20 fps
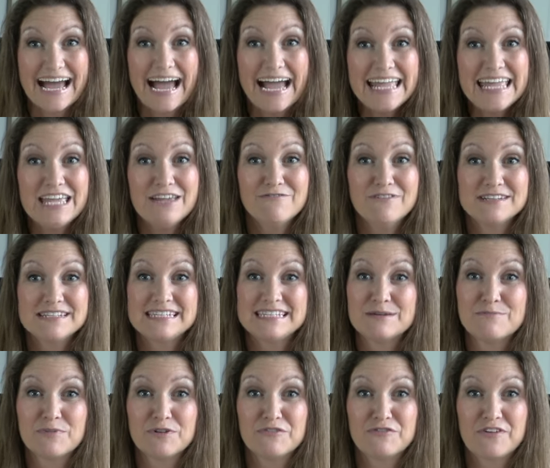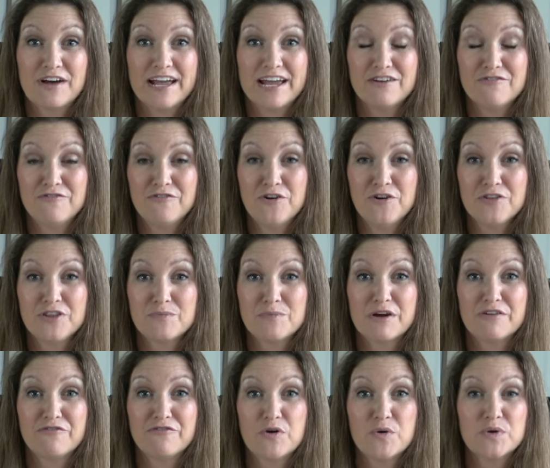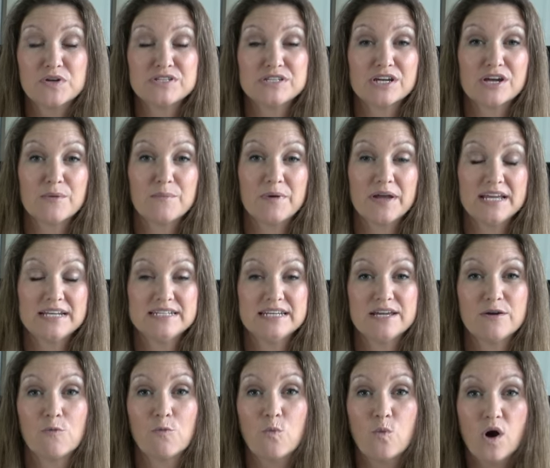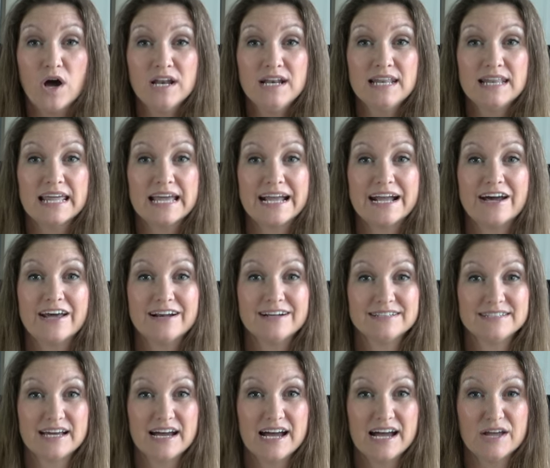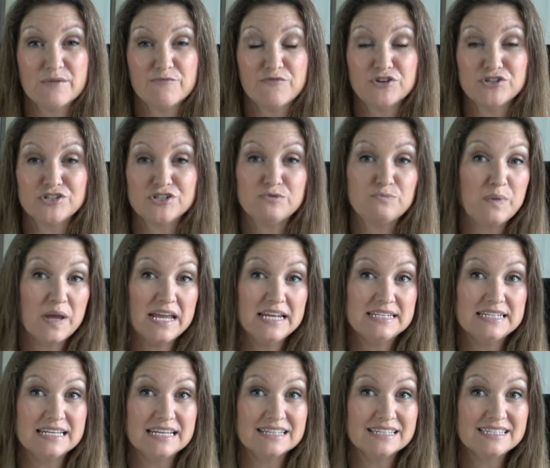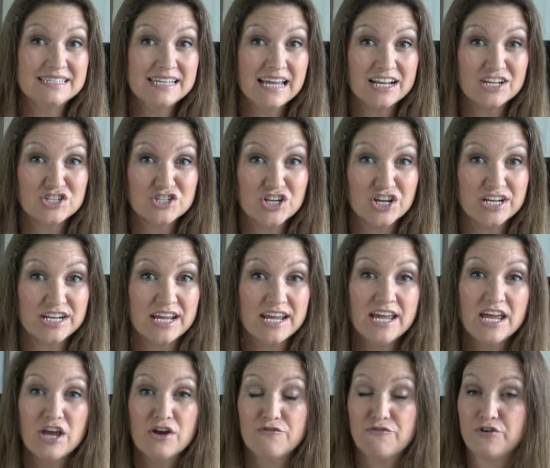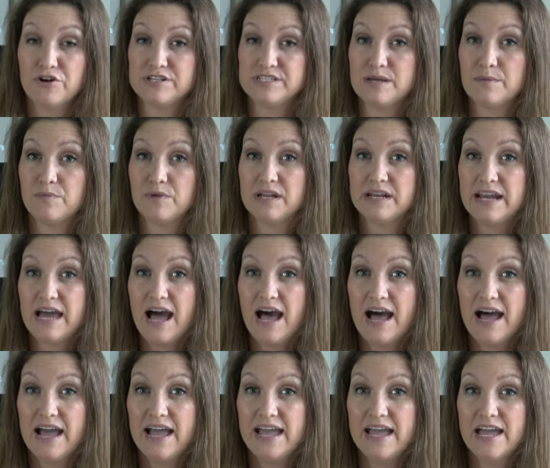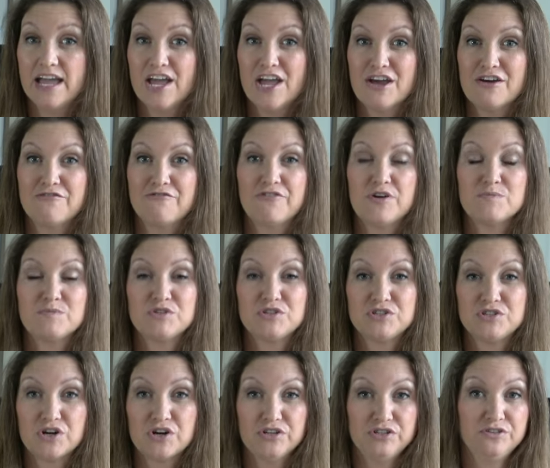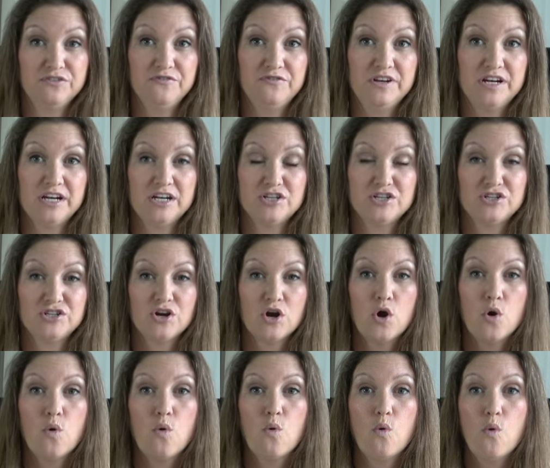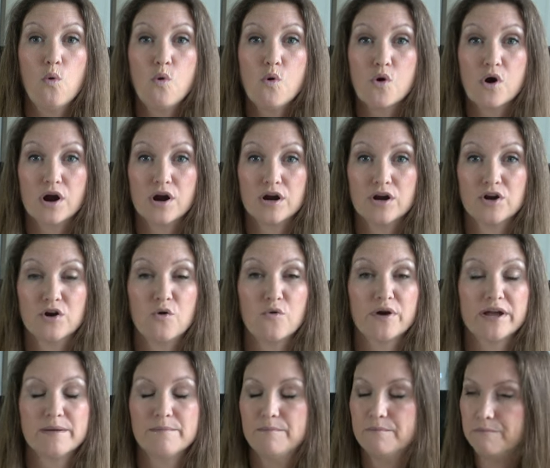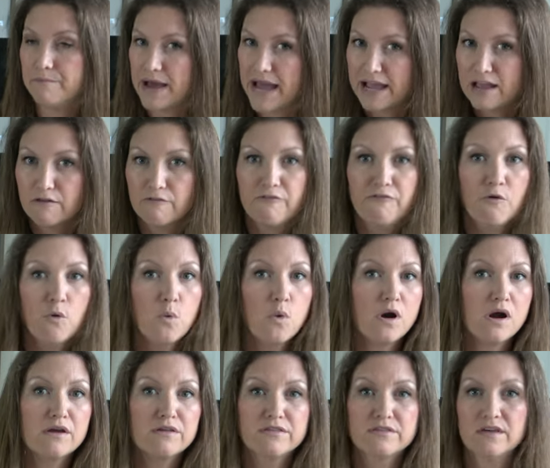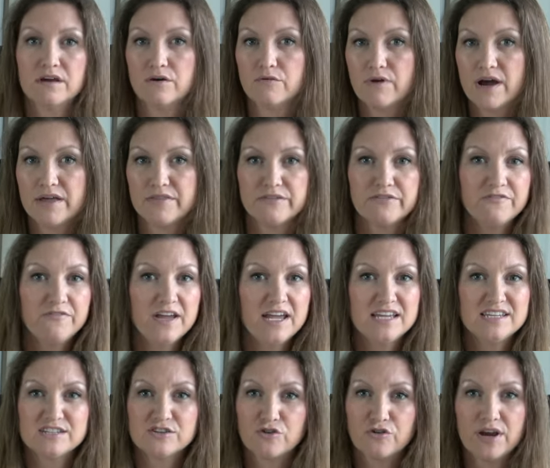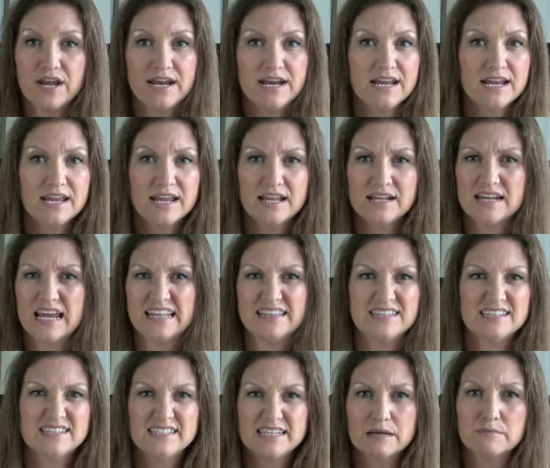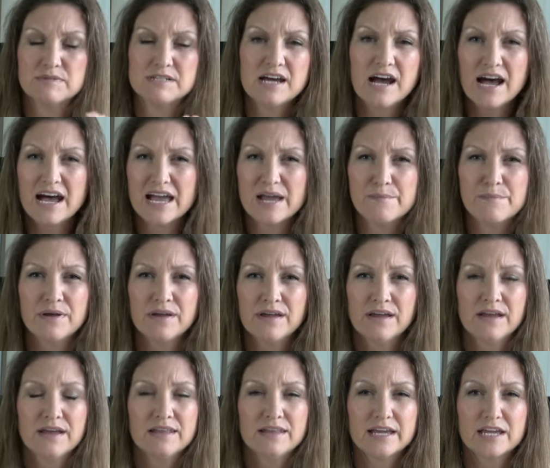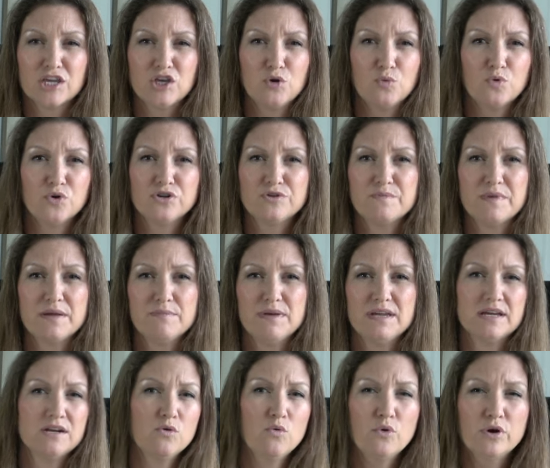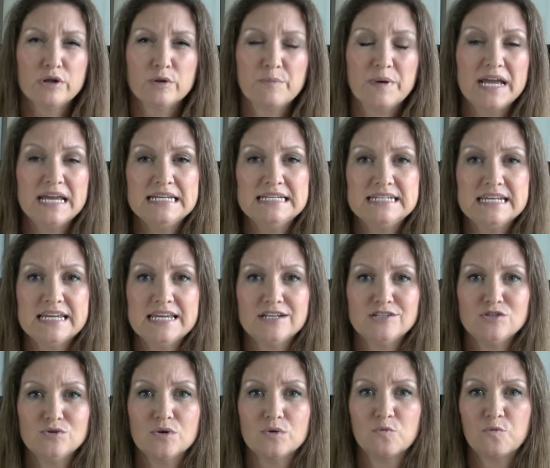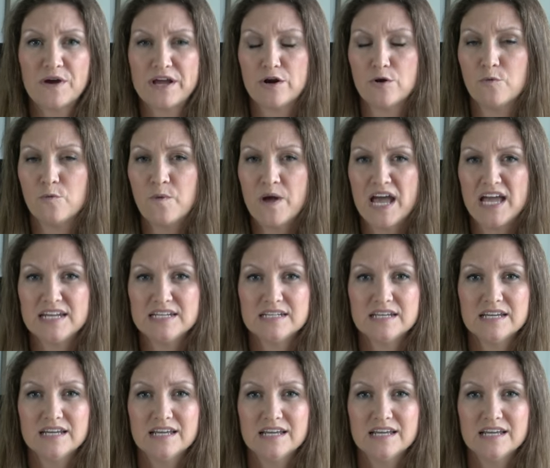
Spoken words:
I even simplify it further by focusing on painting one layer at a time versus painting a section, for example, an eye, from start to finish, or going back and forth around the face, creating it at the same time, like you would maybe an oil painting, doing wet on wet.